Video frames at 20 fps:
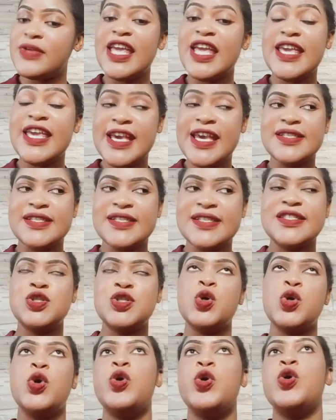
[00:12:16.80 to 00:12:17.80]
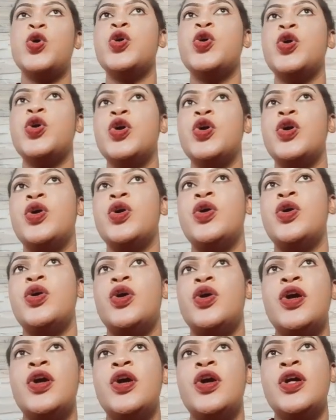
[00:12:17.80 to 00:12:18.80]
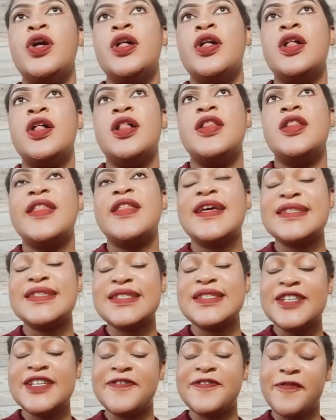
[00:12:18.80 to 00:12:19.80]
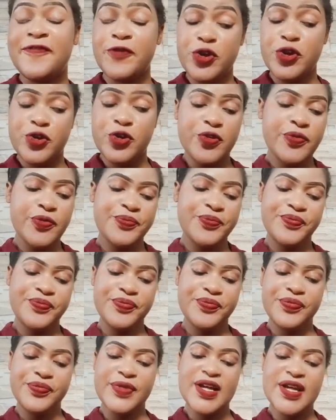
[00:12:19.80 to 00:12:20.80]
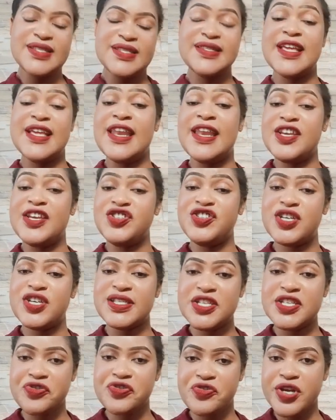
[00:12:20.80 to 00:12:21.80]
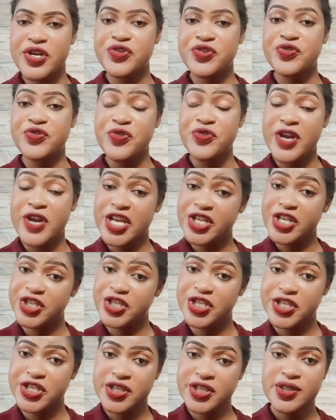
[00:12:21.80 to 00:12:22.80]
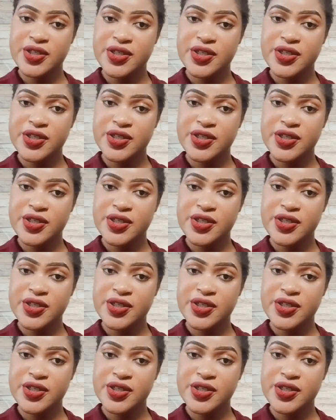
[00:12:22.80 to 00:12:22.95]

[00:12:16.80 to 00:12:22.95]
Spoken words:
Yes, so that's it for you. That's the Nature Secret range